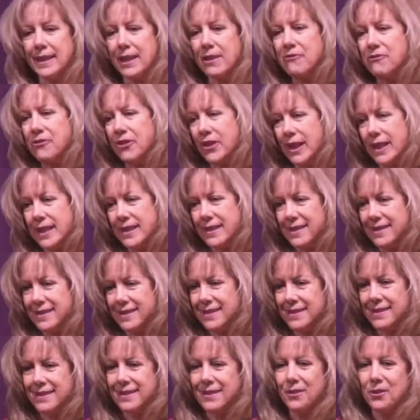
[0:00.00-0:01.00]
that
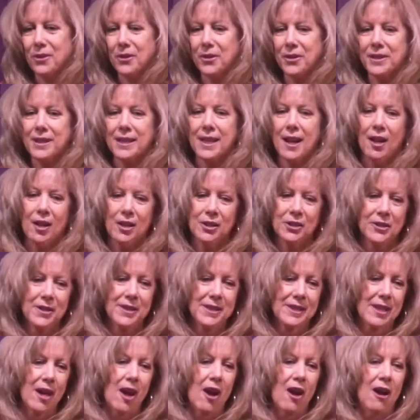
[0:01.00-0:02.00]
fits, or the color
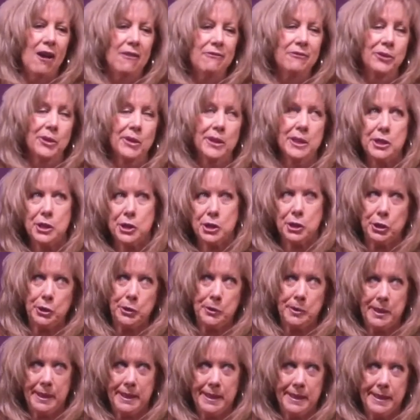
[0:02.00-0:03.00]
is off, or it's
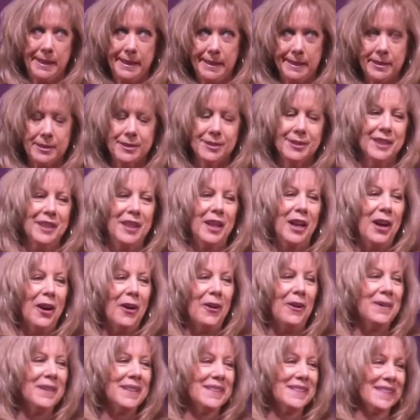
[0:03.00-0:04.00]
too tight. You know,
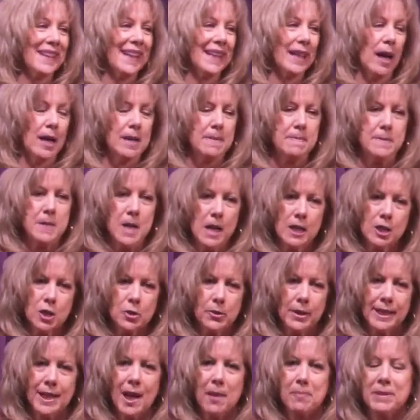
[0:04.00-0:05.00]
it's like I'm not
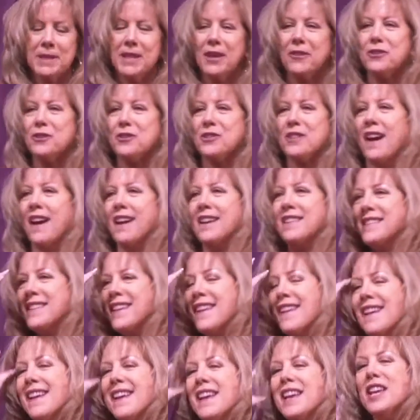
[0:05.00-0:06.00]
going up another size.
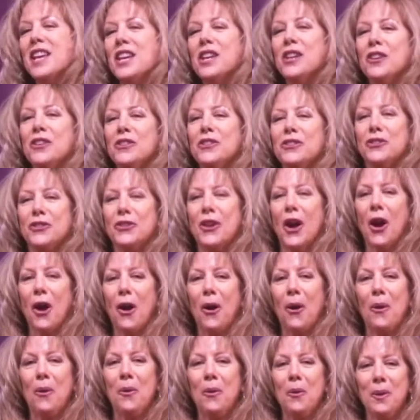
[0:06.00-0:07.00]

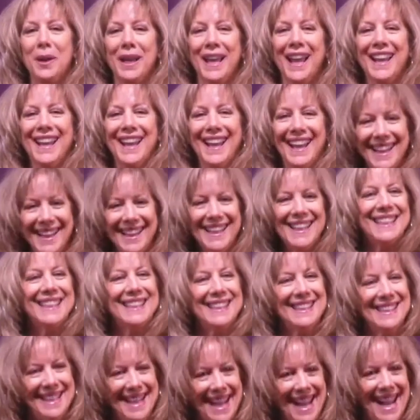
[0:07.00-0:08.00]
So,
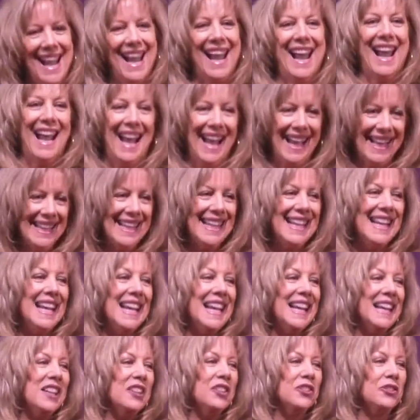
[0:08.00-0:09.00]
yeah.
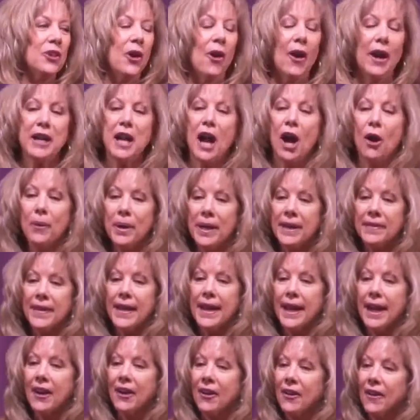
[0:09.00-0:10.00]
So I go in
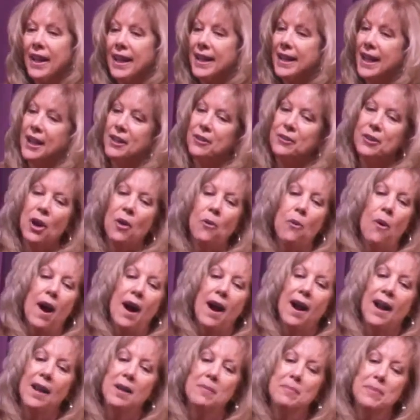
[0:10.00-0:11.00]
there, and I don't know
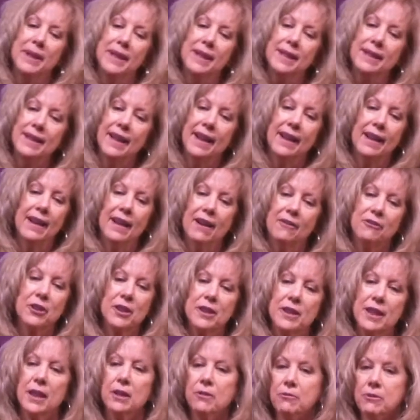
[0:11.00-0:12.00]
why, but
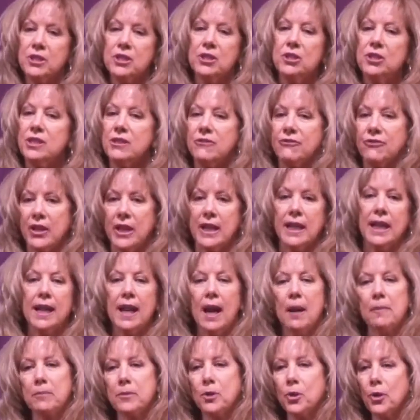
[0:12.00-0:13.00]
everything was just fitting.
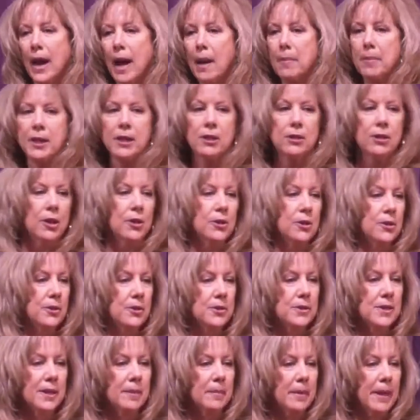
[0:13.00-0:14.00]
I'm grabbing
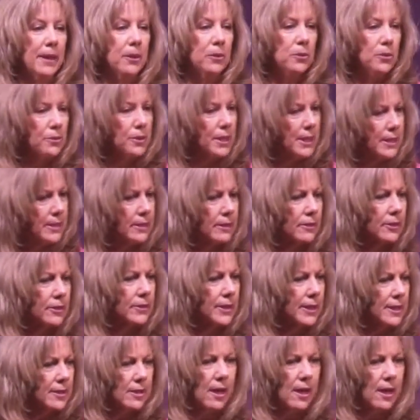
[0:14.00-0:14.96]
clothes, and I'm like, ooh, this